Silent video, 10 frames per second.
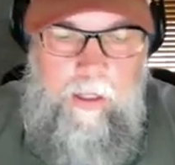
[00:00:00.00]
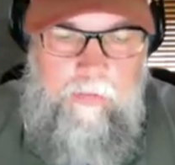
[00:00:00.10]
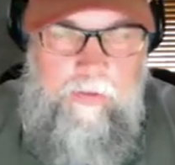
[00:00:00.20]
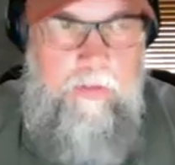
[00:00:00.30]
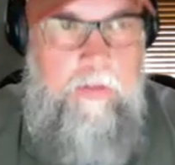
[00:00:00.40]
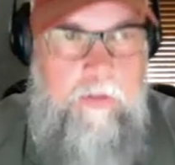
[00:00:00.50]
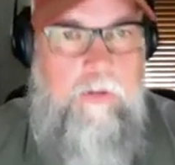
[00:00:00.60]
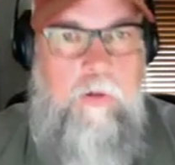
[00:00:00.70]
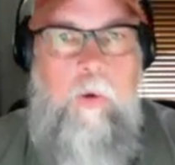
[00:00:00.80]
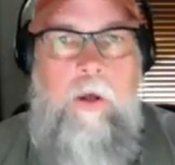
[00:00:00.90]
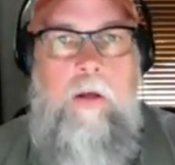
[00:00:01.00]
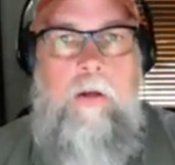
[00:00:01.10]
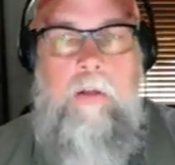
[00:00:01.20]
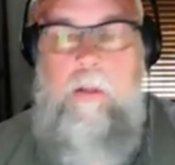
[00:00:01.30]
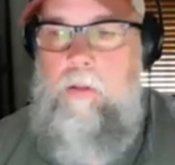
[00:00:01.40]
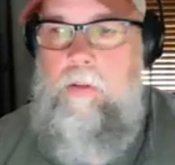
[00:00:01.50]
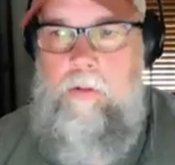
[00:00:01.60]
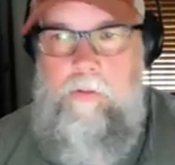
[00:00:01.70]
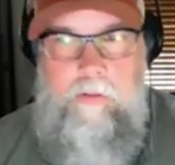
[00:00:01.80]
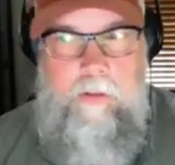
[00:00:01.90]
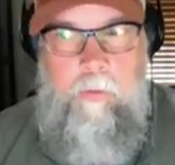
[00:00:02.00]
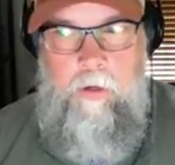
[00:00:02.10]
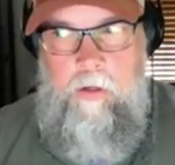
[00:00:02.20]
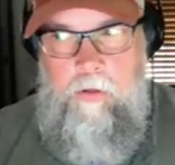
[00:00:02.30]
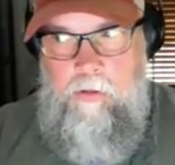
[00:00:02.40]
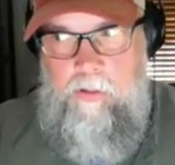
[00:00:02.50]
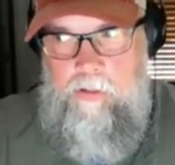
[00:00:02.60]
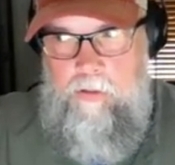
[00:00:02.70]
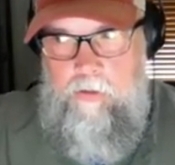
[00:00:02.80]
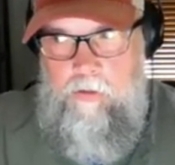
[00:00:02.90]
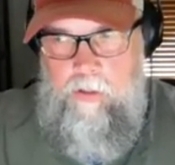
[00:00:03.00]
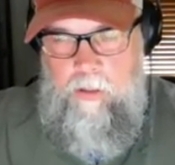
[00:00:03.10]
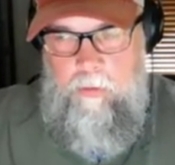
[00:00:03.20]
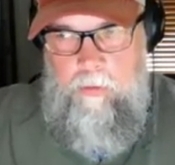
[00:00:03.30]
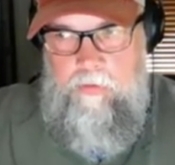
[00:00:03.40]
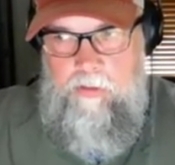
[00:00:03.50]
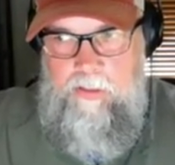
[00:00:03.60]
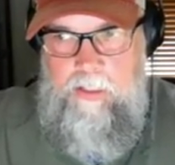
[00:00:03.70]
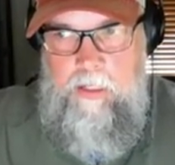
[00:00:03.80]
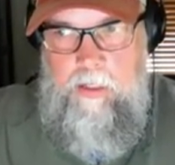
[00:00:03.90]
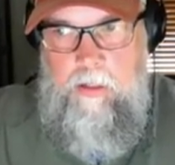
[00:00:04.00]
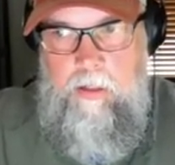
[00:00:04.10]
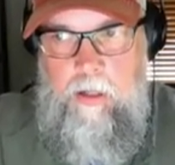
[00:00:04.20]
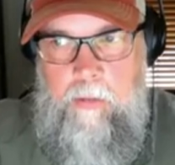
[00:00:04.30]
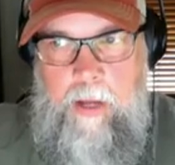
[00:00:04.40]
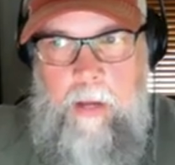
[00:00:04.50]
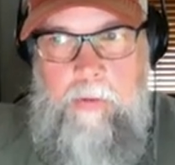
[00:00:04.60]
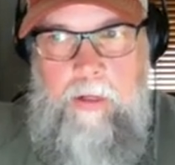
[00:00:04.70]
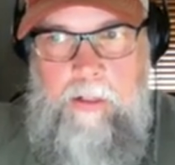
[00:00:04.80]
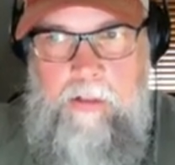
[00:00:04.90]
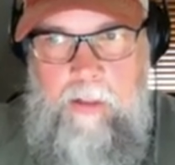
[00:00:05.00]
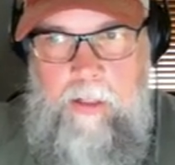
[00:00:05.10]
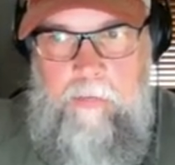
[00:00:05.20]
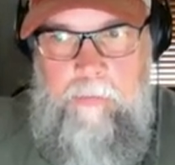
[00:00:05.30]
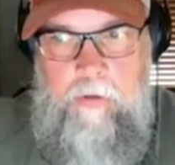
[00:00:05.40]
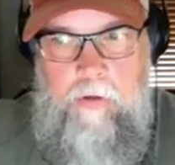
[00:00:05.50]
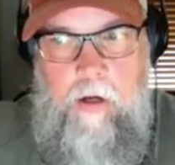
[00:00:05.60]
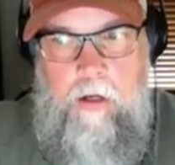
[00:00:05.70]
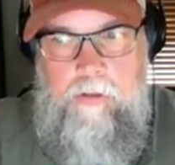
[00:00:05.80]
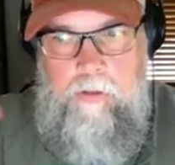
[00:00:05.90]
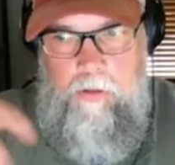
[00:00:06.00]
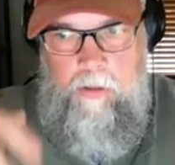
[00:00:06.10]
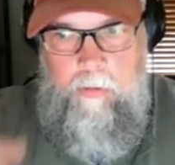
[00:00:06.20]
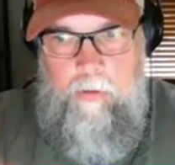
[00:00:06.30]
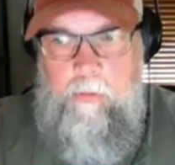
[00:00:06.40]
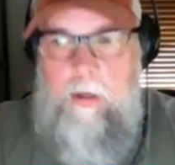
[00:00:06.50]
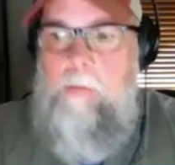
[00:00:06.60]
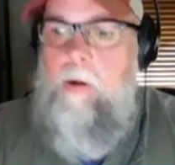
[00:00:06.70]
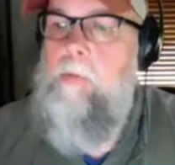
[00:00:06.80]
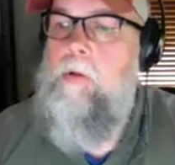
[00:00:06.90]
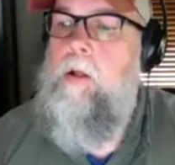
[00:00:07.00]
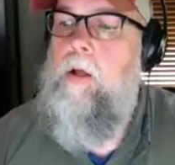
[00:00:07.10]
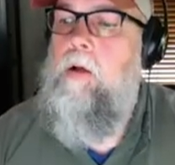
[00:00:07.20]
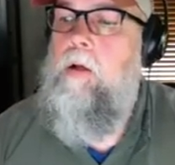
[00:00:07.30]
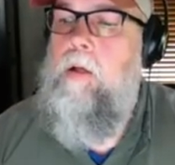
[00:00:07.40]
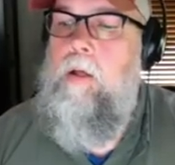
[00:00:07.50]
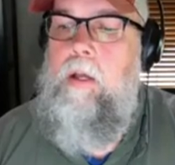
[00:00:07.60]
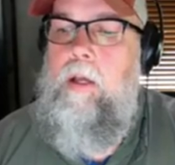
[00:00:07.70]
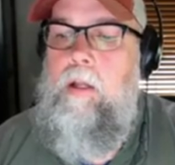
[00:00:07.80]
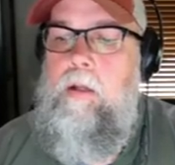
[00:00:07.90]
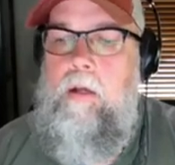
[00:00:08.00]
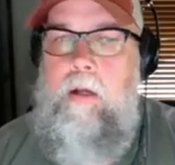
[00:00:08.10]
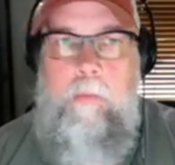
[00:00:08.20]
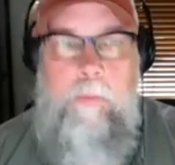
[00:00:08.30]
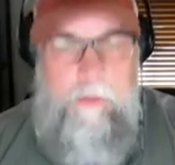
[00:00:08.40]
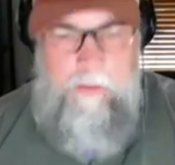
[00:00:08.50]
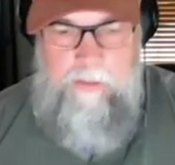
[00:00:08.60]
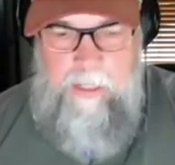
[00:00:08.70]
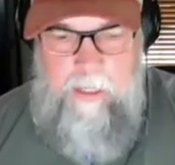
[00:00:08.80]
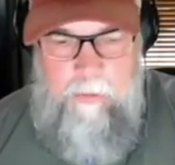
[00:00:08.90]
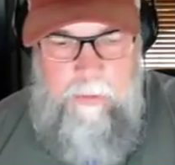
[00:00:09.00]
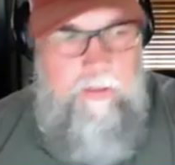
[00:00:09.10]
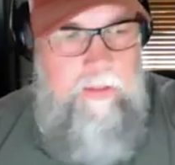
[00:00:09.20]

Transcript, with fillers: I've got those quail that somewhere there's a there's a little bit of a seed population left, but they're all starting to come onto my property now, and uh, I'm pretty excited about